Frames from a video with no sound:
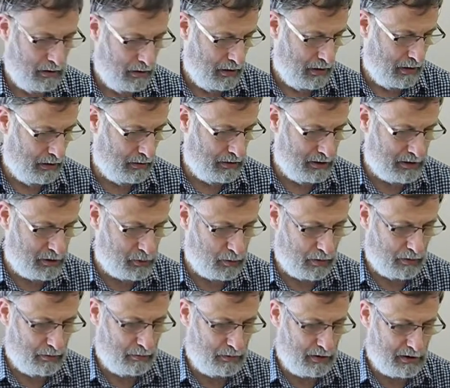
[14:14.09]
And this
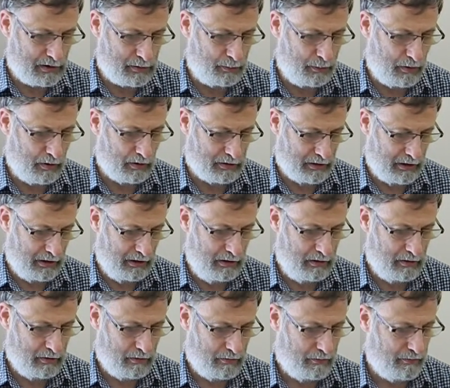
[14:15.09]
one, this body,
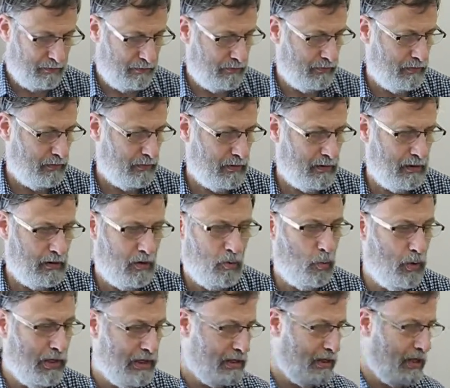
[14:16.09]

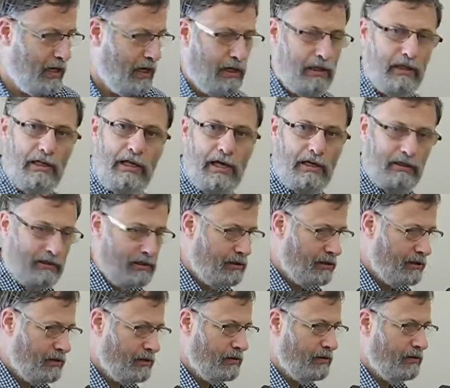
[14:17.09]
with that
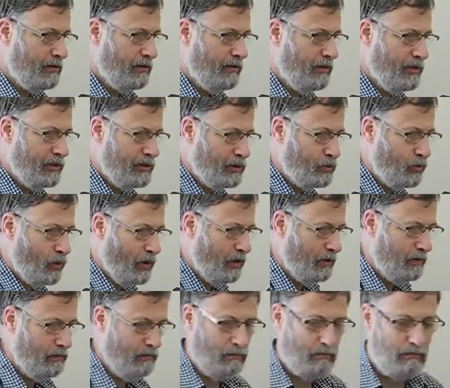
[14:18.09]
lens, this
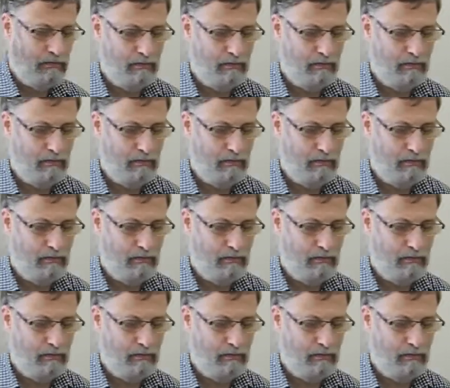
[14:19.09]
one